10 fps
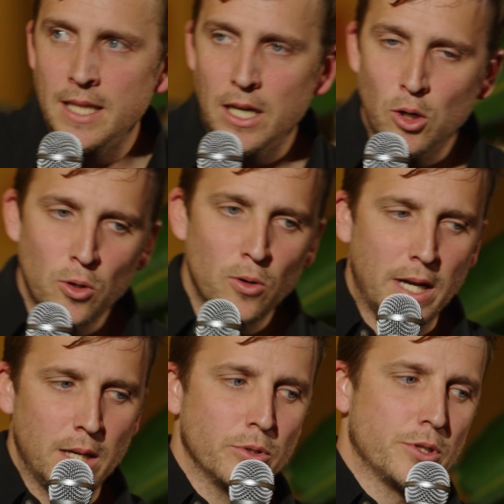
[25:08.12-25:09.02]
they're all
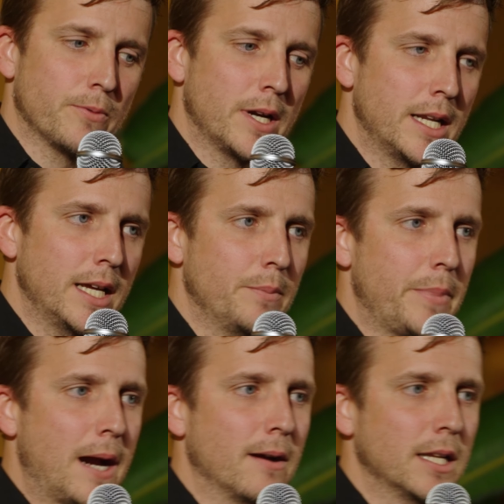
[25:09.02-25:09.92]
able to render in
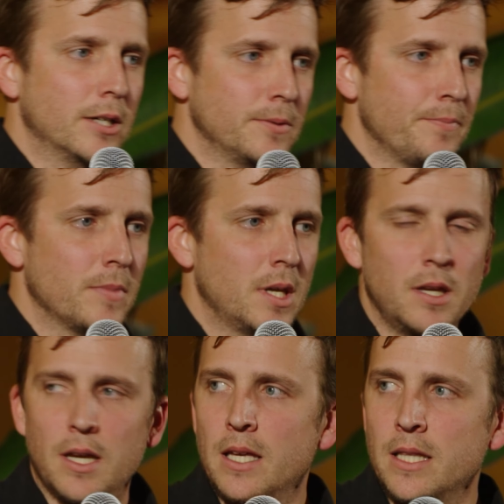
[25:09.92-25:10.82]
parallel.
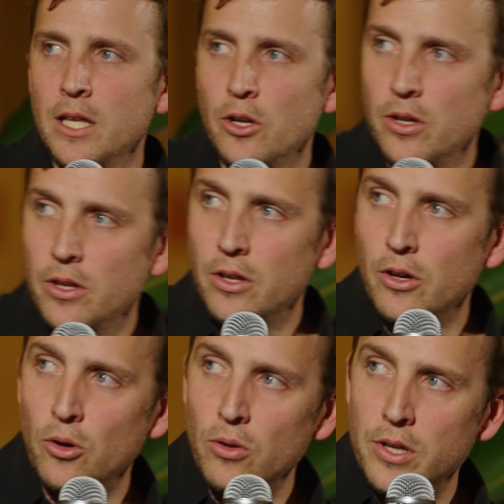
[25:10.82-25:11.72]
And then
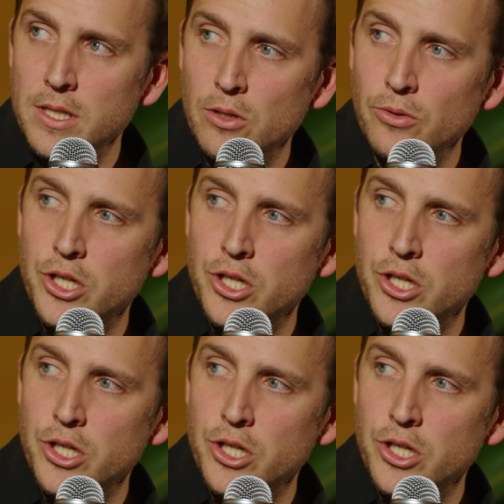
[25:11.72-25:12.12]
all those little